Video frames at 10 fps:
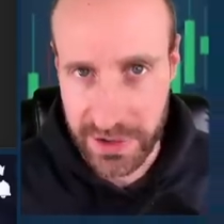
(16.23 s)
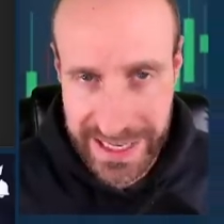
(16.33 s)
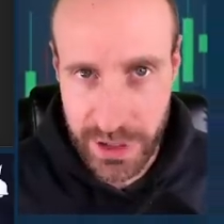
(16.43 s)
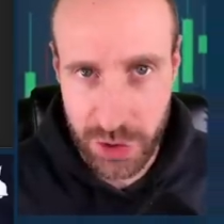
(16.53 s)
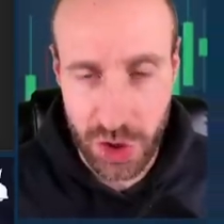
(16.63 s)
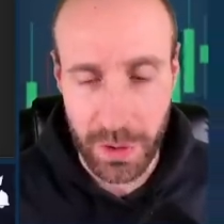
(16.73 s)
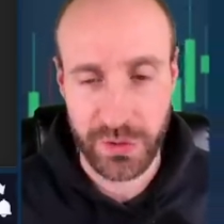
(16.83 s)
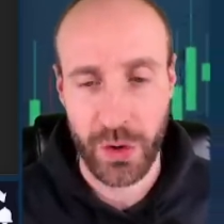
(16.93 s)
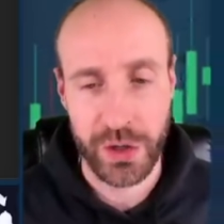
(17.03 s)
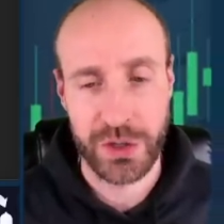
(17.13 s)
Thank you so much
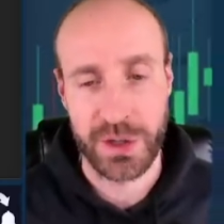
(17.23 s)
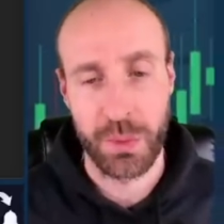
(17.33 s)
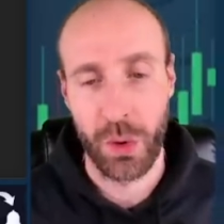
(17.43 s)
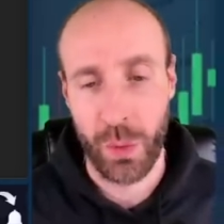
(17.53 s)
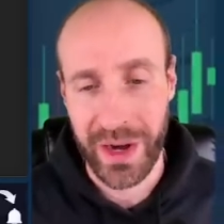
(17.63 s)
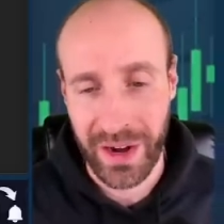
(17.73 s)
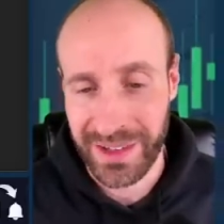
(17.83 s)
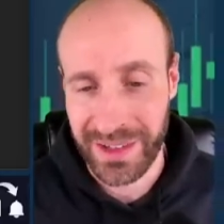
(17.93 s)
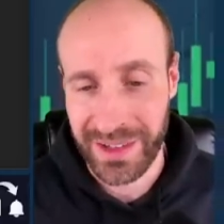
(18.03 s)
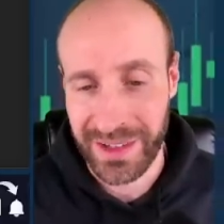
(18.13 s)
for all your support. We are
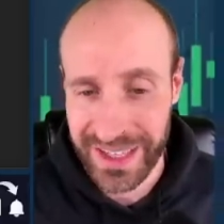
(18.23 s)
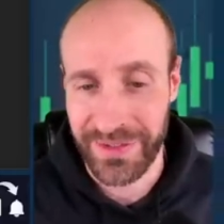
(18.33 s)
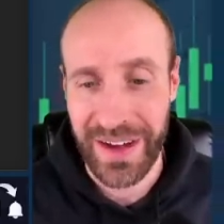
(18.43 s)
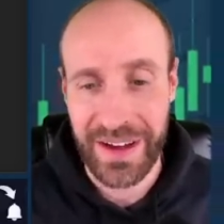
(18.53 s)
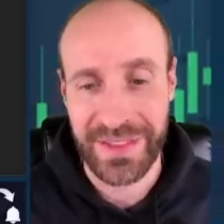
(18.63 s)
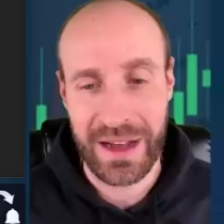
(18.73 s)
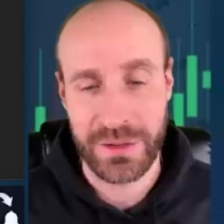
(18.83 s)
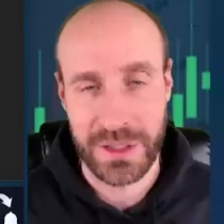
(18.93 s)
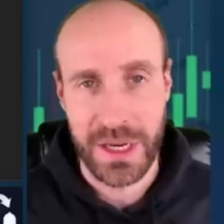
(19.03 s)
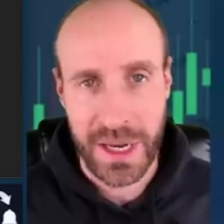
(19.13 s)
literally
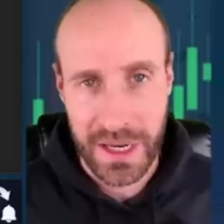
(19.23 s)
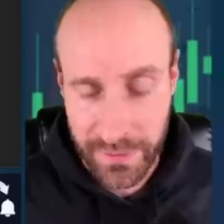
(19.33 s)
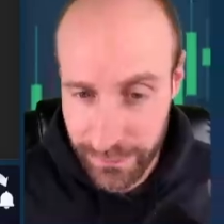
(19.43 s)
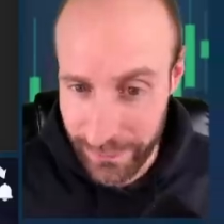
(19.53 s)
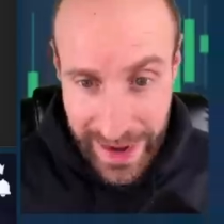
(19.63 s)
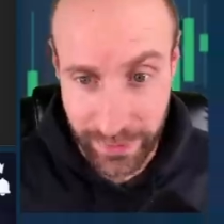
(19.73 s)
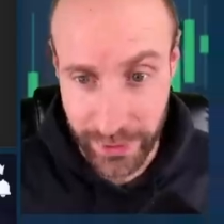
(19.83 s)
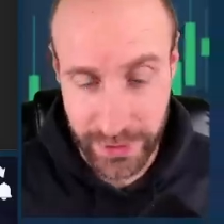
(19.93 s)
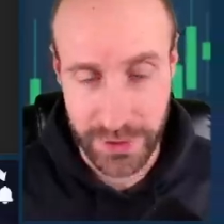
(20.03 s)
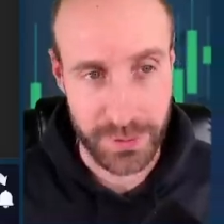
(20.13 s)

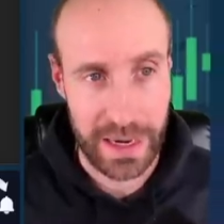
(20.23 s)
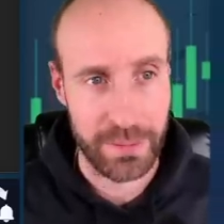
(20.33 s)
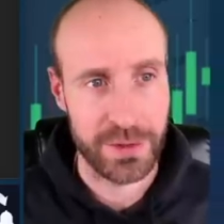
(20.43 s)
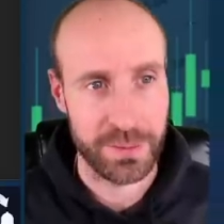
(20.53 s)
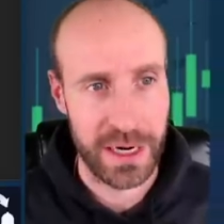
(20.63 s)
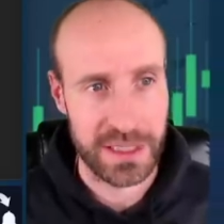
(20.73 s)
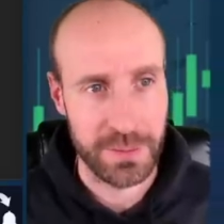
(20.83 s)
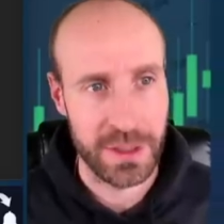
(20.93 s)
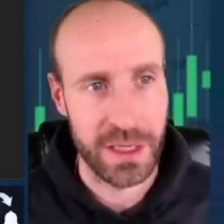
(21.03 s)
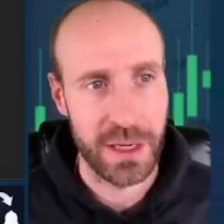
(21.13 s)
5,500 subscribers
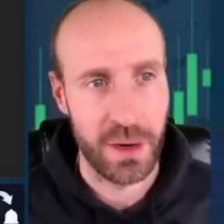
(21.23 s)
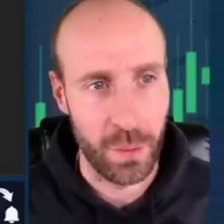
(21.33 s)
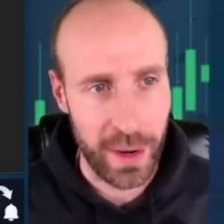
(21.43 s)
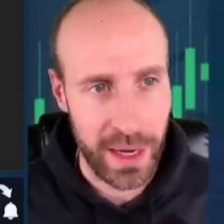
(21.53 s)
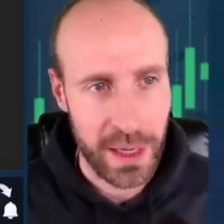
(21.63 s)
approximately away.